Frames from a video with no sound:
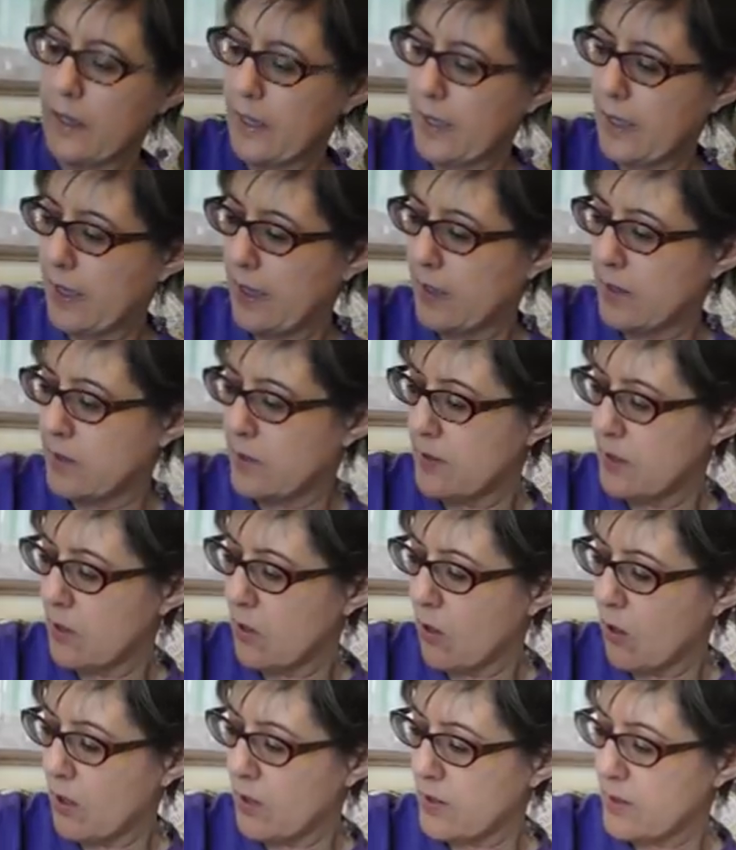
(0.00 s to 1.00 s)
And the
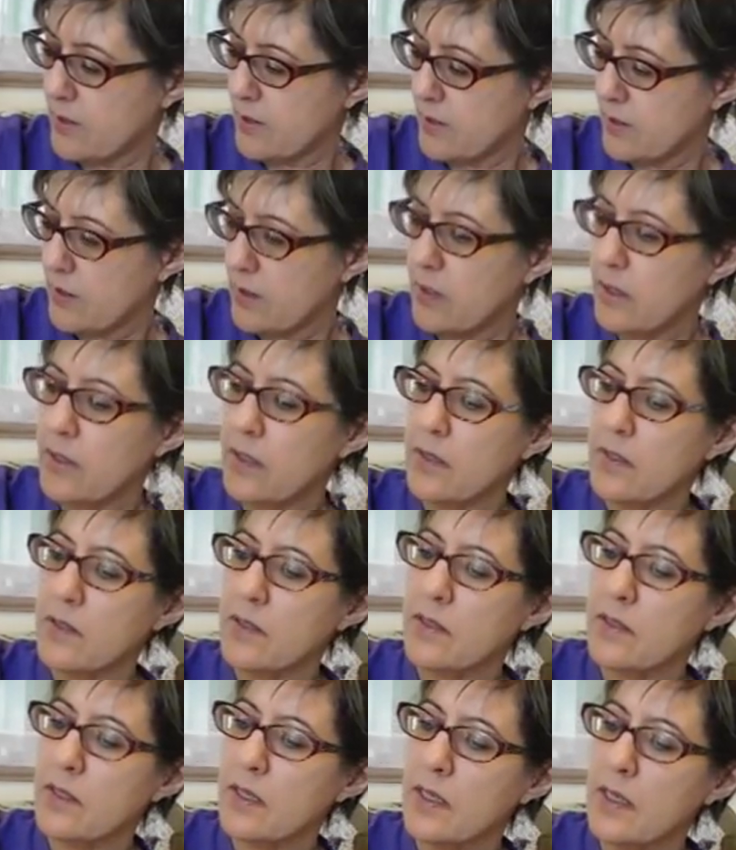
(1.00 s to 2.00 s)
artist
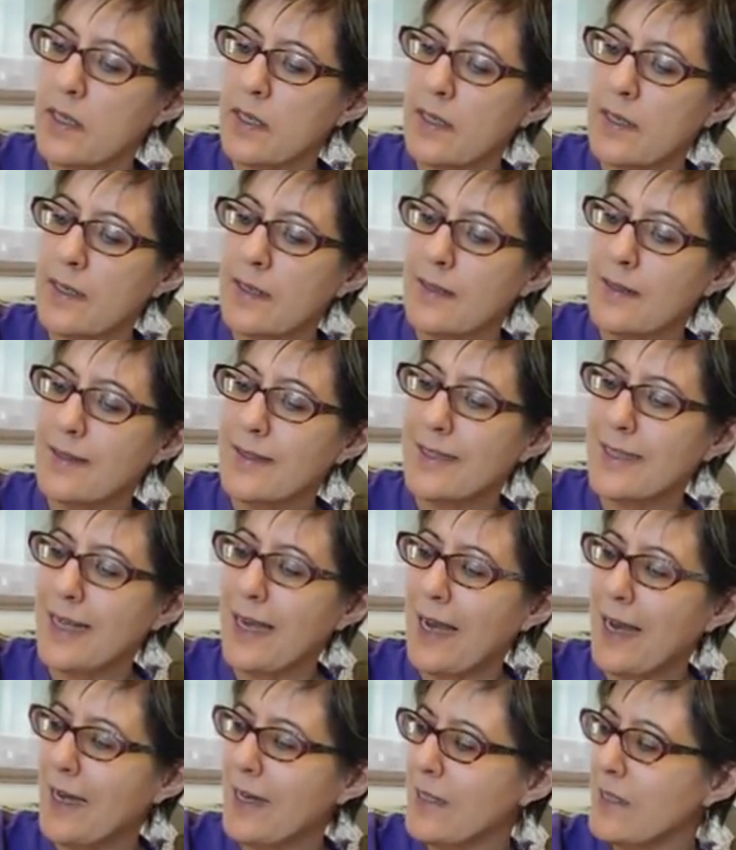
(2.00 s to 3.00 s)
is
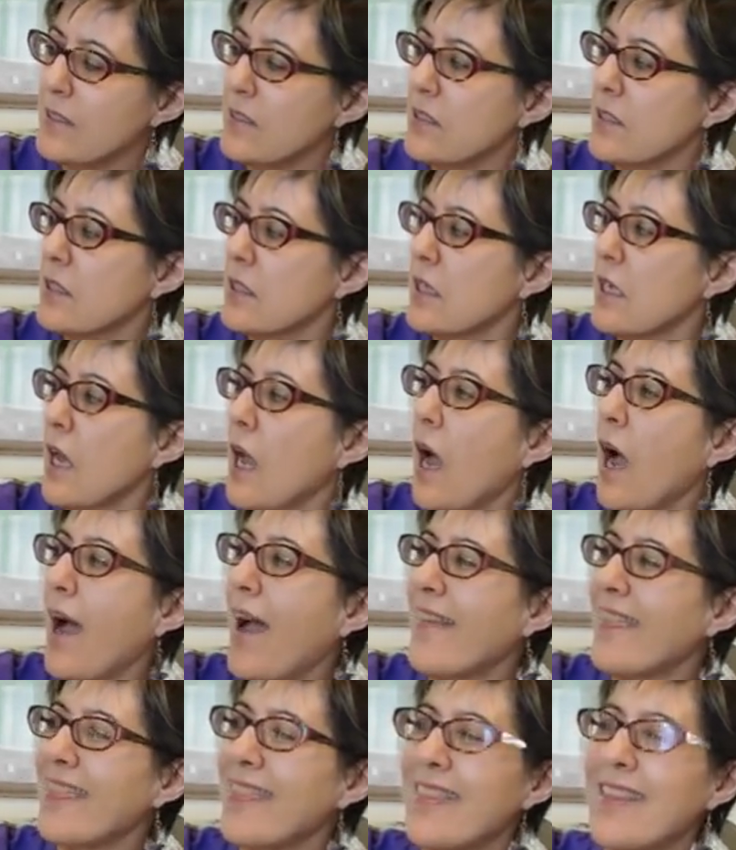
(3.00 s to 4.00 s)
Diaz. I
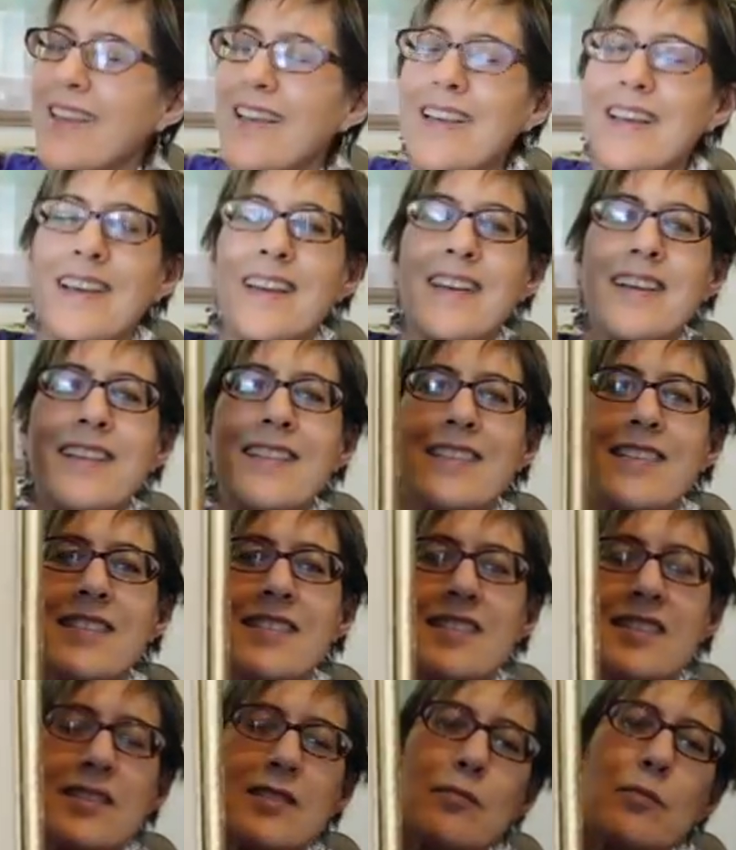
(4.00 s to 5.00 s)
think
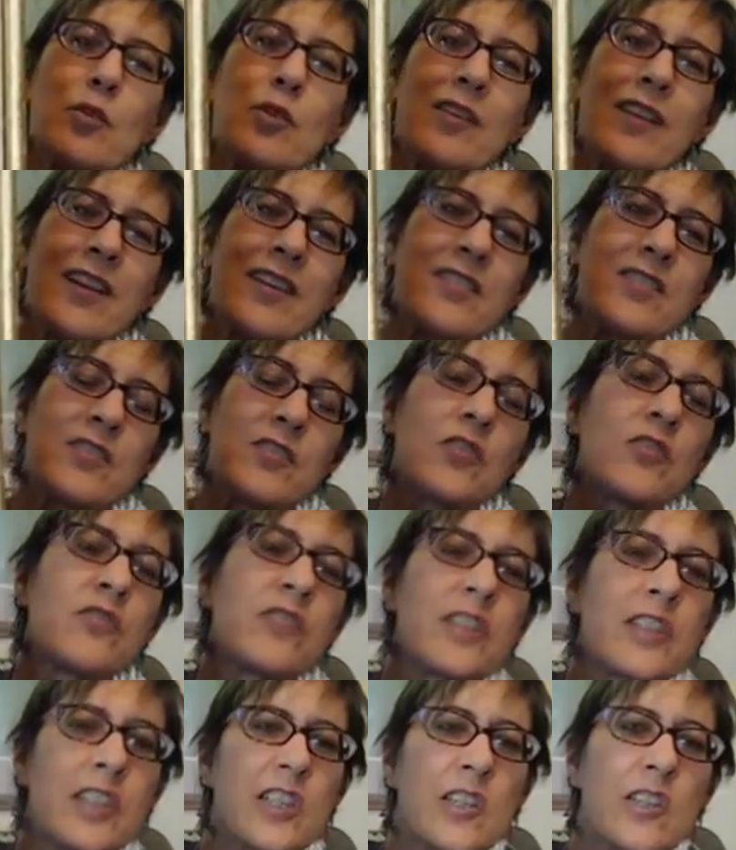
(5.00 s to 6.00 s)
this is more like
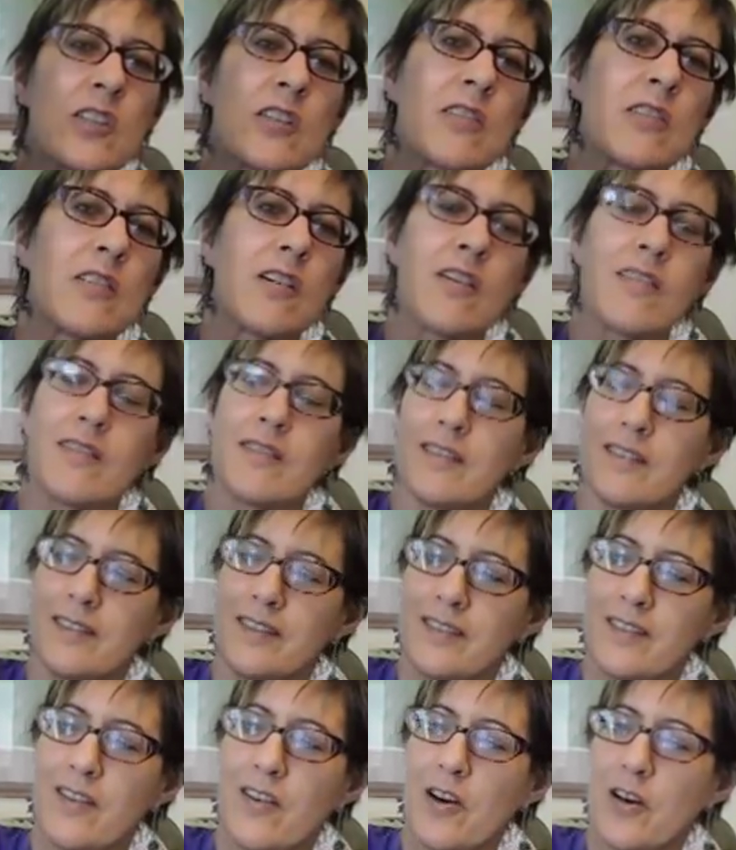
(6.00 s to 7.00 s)
souvenir
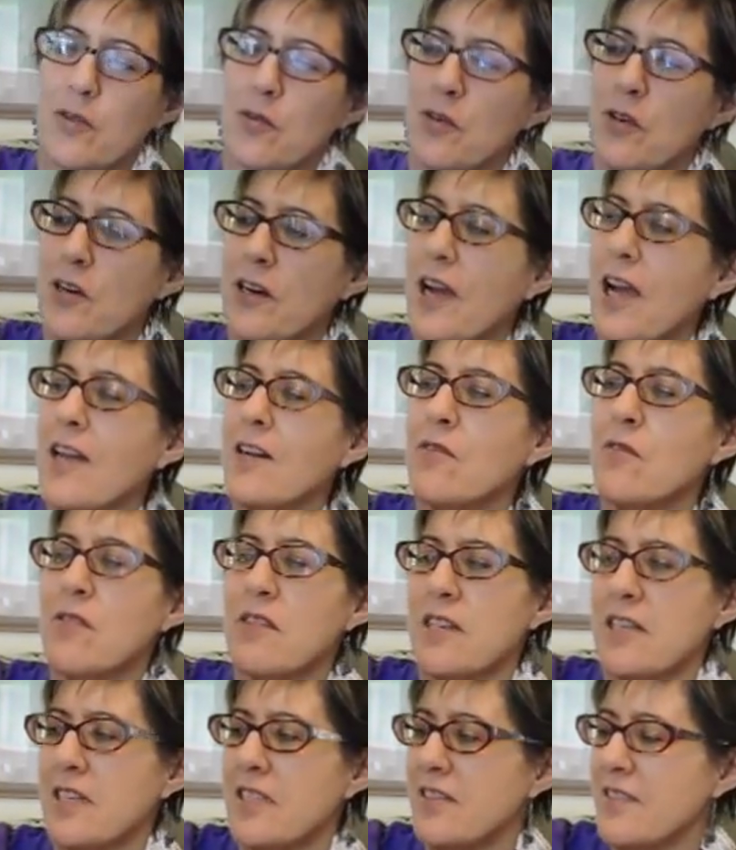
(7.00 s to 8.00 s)
artwork. I don't
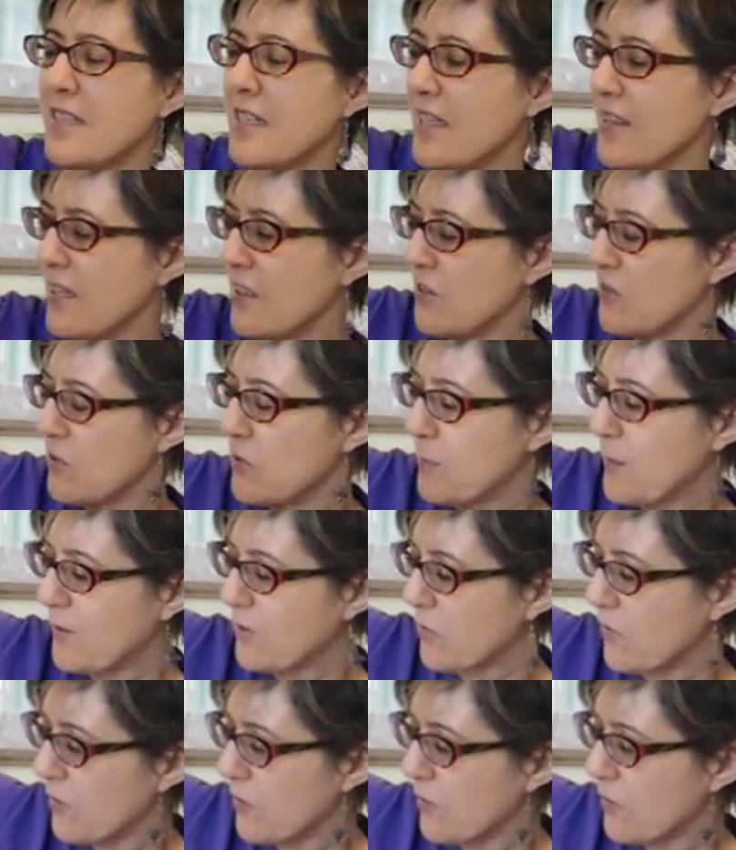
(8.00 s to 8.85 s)
think it's anything too special.